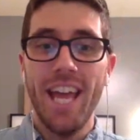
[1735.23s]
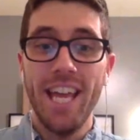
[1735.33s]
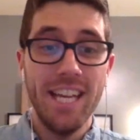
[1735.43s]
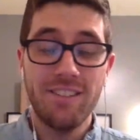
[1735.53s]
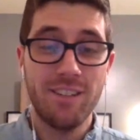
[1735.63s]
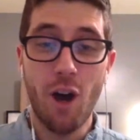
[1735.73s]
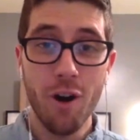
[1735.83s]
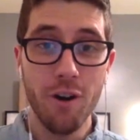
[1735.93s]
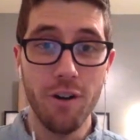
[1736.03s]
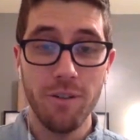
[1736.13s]
It's
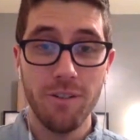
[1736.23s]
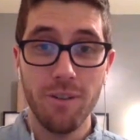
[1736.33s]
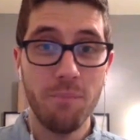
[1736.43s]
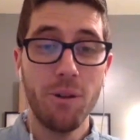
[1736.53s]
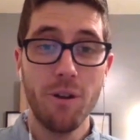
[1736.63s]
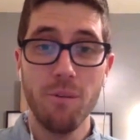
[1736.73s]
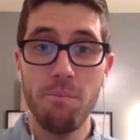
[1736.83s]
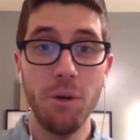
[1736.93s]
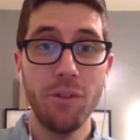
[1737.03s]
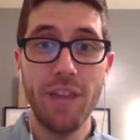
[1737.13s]
hard. Some people
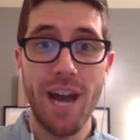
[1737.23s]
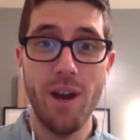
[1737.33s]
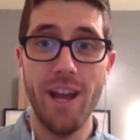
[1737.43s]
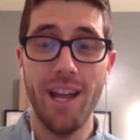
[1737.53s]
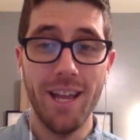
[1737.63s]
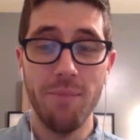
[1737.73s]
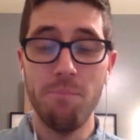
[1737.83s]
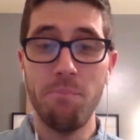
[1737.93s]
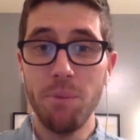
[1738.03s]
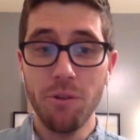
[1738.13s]
aren't built that way. And
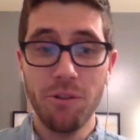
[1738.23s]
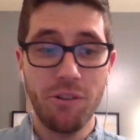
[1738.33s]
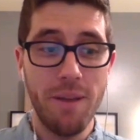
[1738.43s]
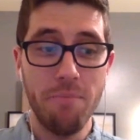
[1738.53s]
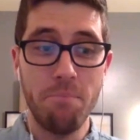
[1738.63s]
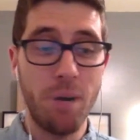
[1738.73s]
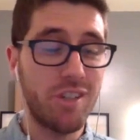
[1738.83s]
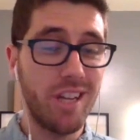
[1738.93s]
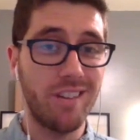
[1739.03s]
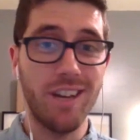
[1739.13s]
people say
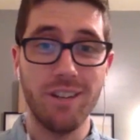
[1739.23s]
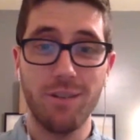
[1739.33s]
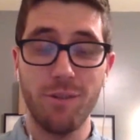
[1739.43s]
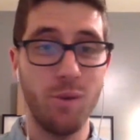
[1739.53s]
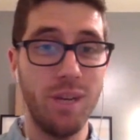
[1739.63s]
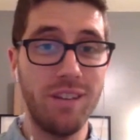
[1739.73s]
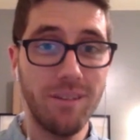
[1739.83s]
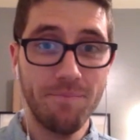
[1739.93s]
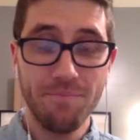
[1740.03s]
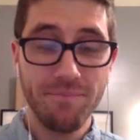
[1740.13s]
budgeting sucks for a
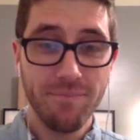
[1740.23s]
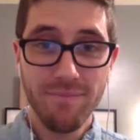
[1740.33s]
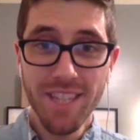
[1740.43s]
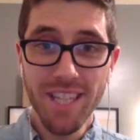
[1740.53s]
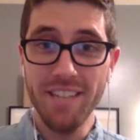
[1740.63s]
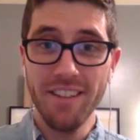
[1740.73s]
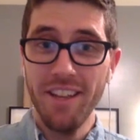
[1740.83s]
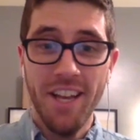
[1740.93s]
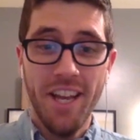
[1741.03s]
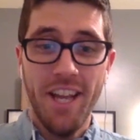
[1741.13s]
reason. It's
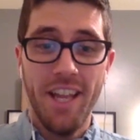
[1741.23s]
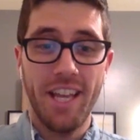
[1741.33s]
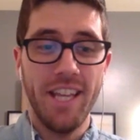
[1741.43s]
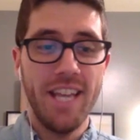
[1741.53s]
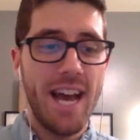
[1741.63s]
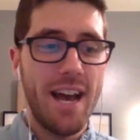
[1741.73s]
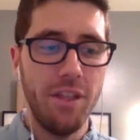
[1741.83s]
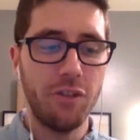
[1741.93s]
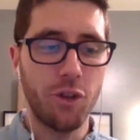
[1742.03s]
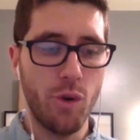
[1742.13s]
like, yeah,
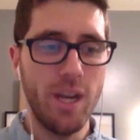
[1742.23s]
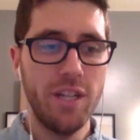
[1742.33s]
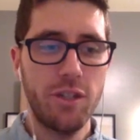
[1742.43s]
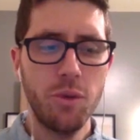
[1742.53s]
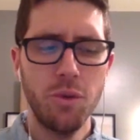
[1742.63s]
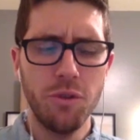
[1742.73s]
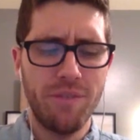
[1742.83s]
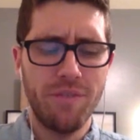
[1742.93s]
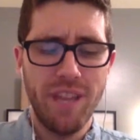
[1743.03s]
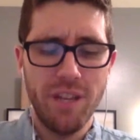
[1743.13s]
these are great tools,
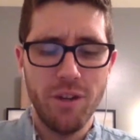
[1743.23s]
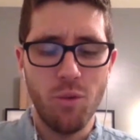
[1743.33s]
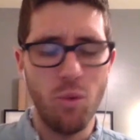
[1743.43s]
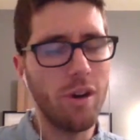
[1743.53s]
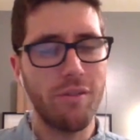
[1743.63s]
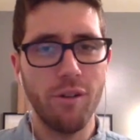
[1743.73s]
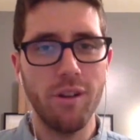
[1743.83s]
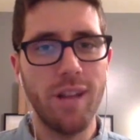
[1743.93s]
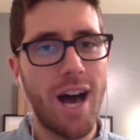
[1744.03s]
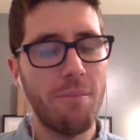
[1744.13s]
but if they don't work for
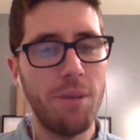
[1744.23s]
a lot of